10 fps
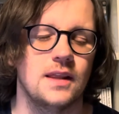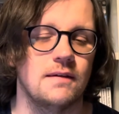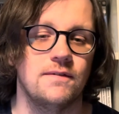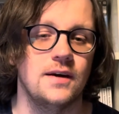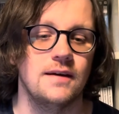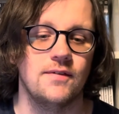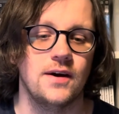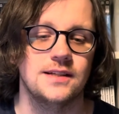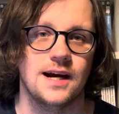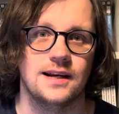funny
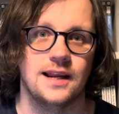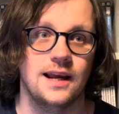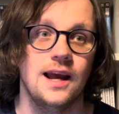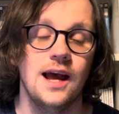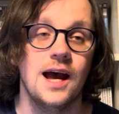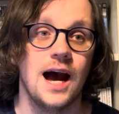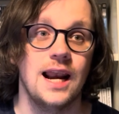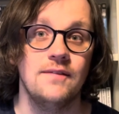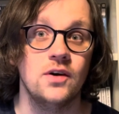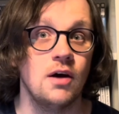voice acting. I
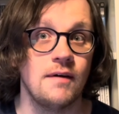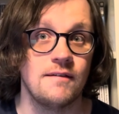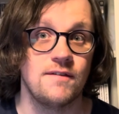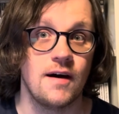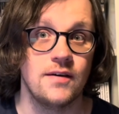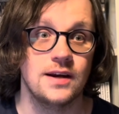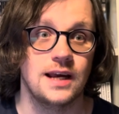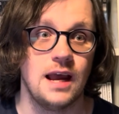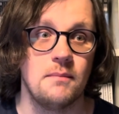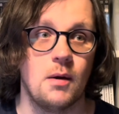never got that far in the
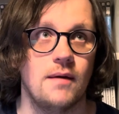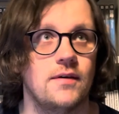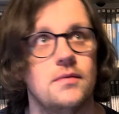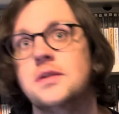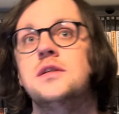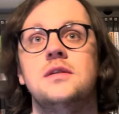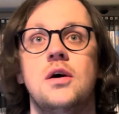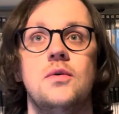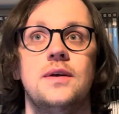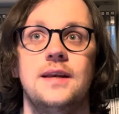game, however. It was
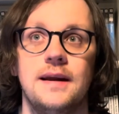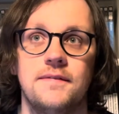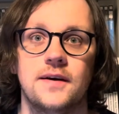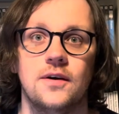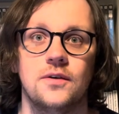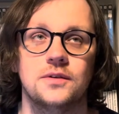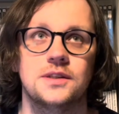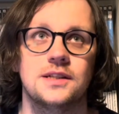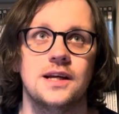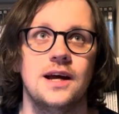so difficult.
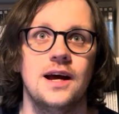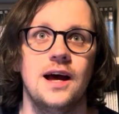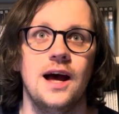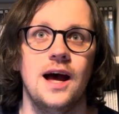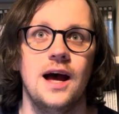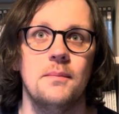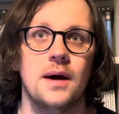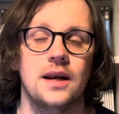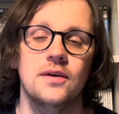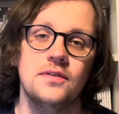
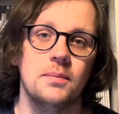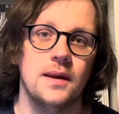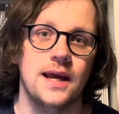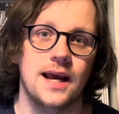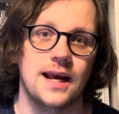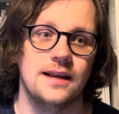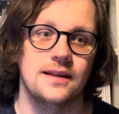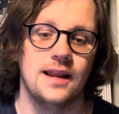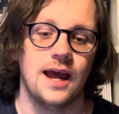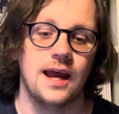I'd love to play it again
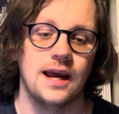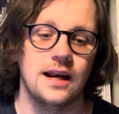today.